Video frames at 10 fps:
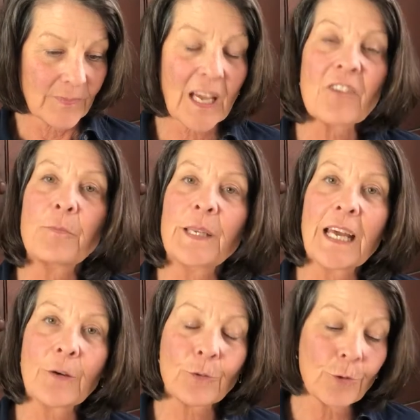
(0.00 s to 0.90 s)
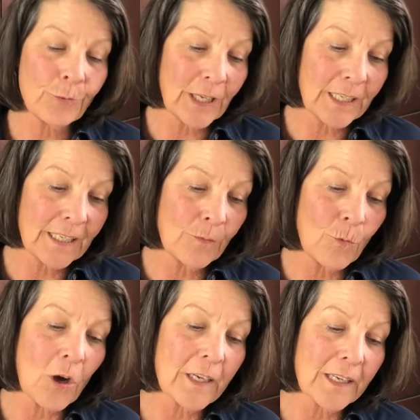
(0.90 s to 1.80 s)
I've been out already,
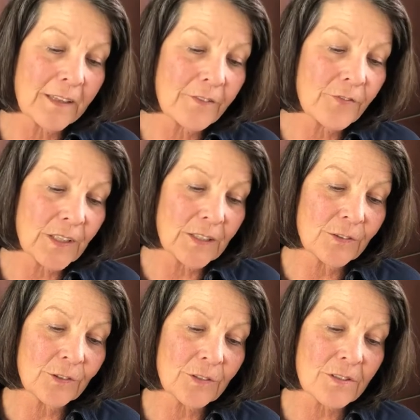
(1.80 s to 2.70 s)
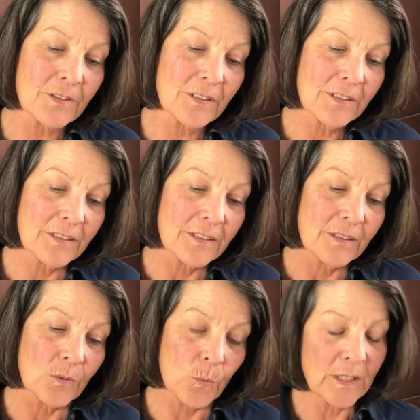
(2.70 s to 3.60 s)
walking the fields.
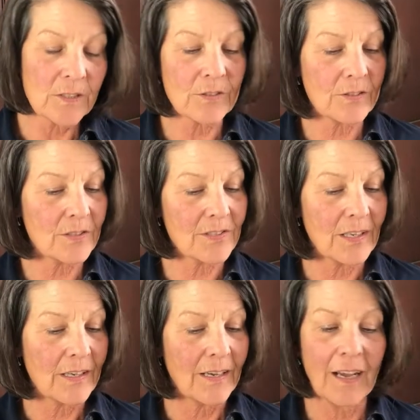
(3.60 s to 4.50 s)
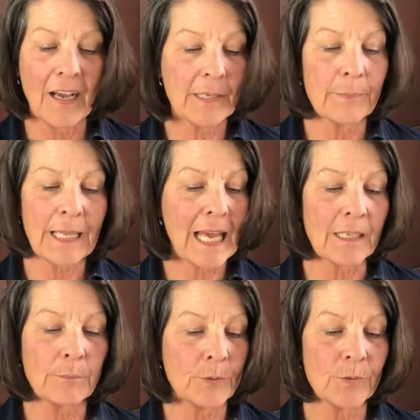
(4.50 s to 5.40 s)
Winter's high
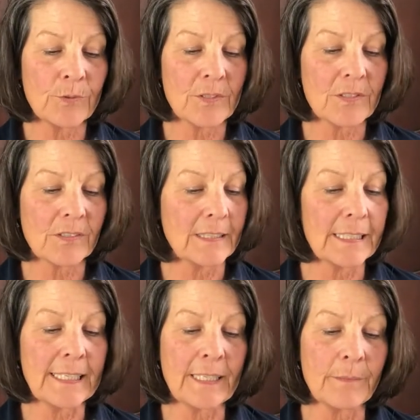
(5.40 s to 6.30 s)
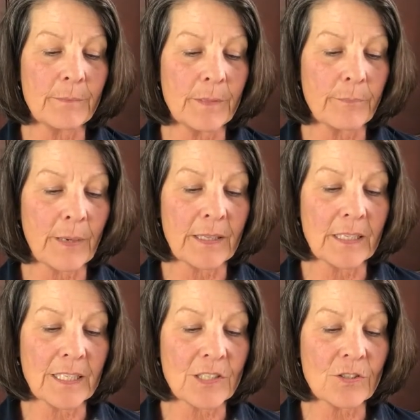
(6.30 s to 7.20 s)
black boots gleam by the
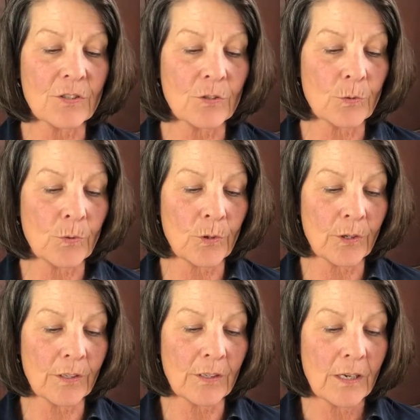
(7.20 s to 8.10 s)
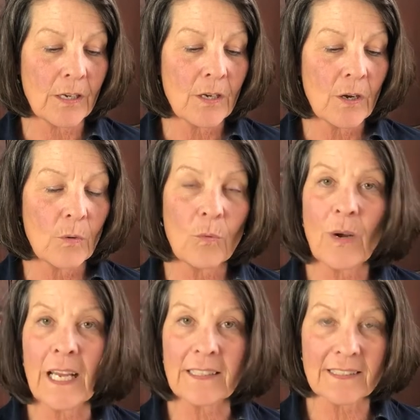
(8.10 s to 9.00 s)
kitchen door,
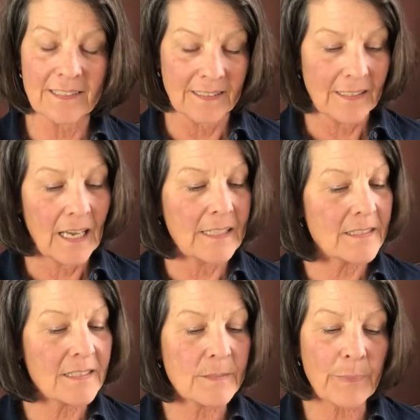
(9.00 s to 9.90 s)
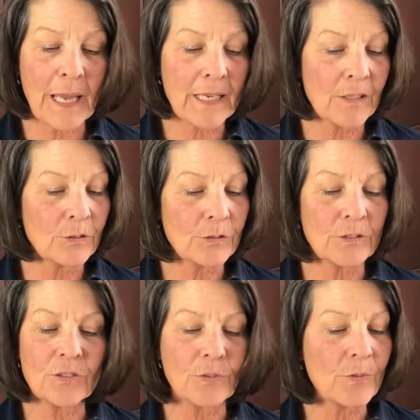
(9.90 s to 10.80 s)
wet and spangled
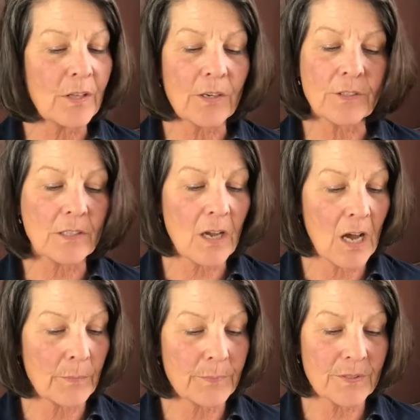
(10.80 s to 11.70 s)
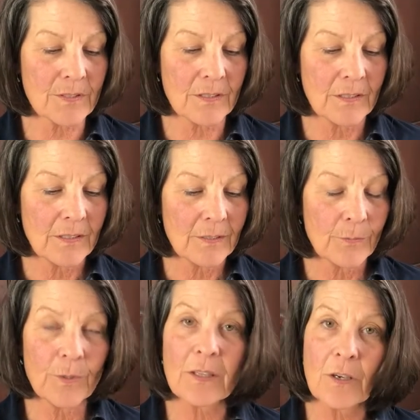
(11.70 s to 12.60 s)
to their tops
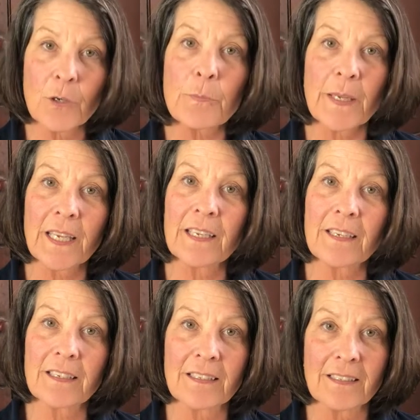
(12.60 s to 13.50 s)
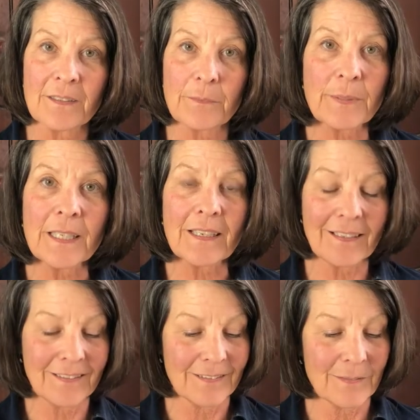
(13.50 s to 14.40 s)
with opaque
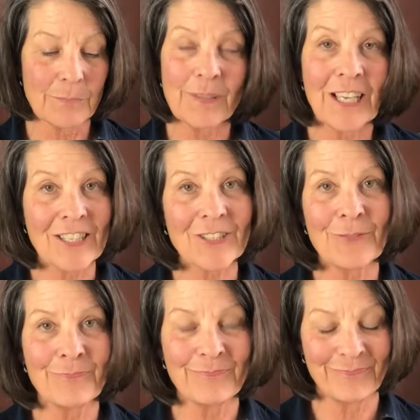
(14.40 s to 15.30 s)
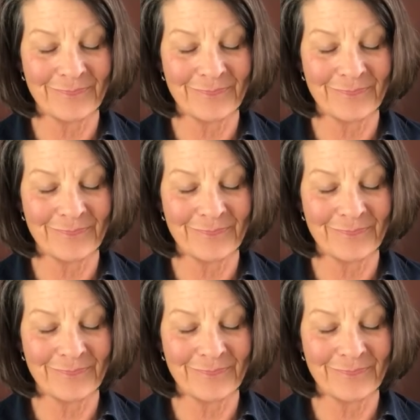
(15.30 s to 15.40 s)
pink blossom.